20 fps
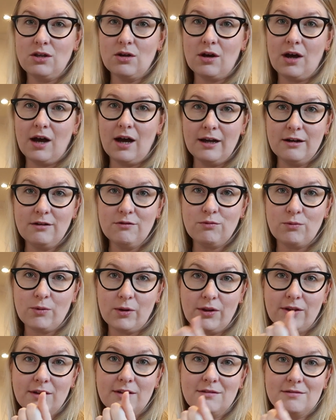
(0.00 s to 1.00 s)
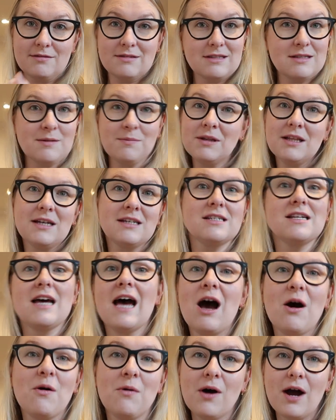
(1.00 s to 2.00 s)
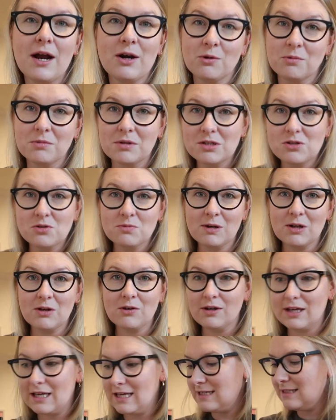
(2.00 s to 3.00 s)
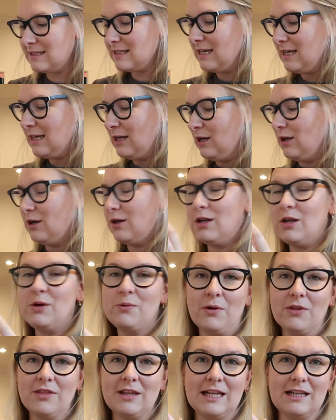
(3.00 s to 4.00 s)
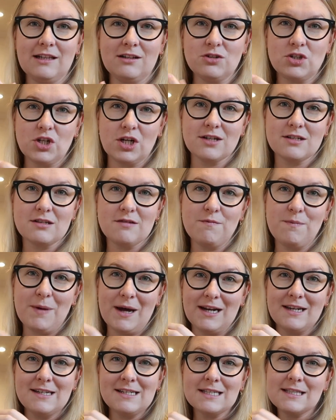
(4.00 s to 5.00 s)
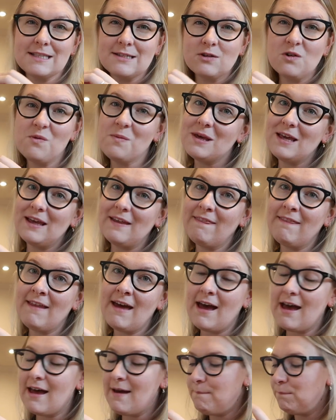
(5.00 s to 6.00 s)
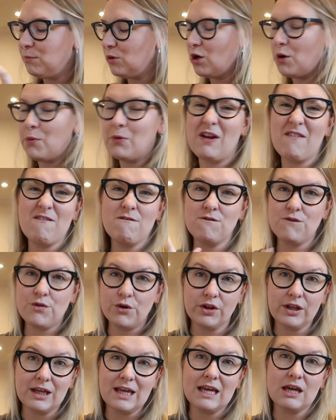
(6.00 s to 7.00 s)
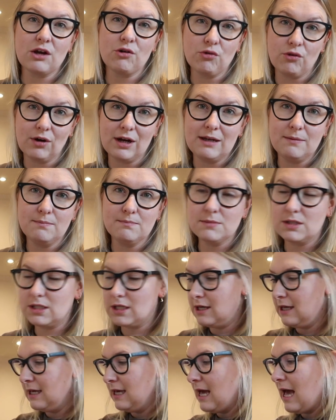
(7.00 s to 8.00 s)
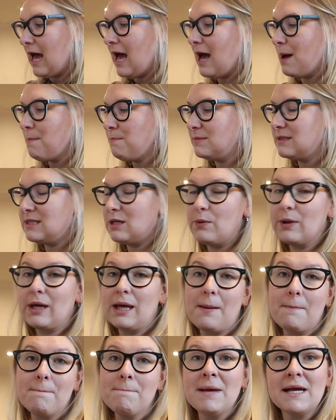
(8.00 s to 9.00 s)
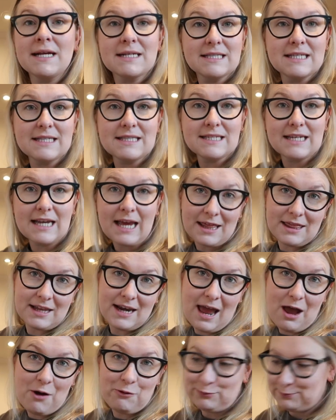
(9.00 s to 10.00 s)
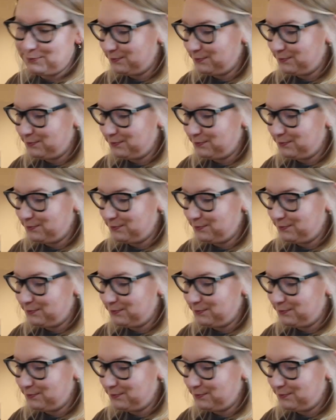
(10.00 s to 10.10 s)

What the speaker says: You kind of want, similar to how I normally do my cookies, you want the little chunks of butter to still be in there. You don't want it fully creamed. So we're going to mix this together now.